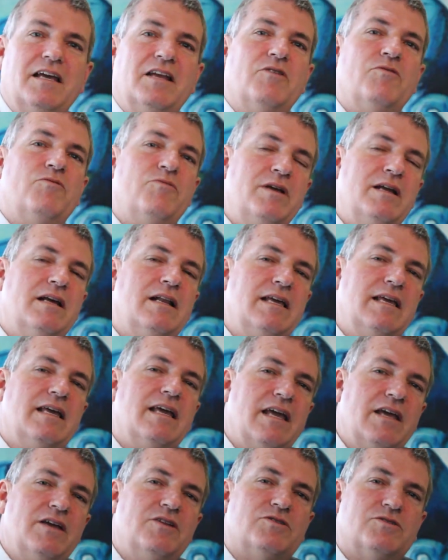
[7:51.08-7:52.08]
In a
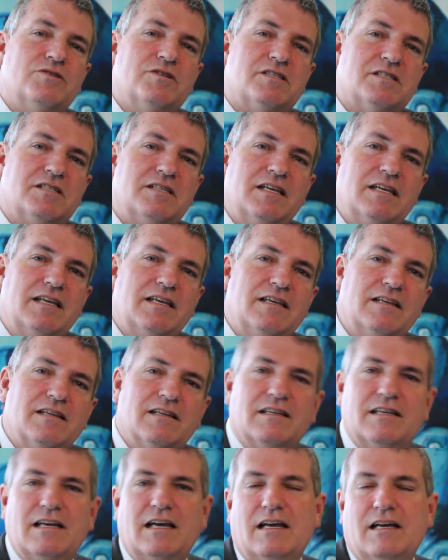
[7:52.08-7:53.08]
really
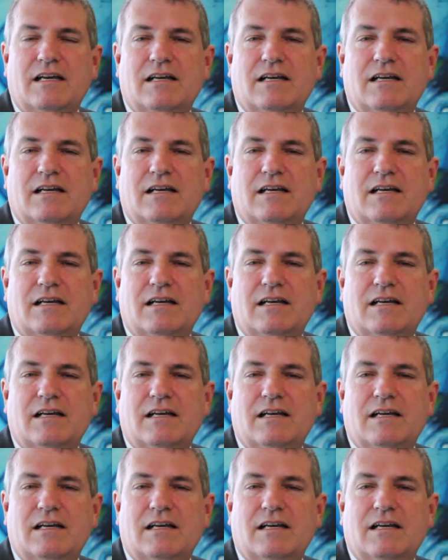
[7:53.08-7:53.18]
interesting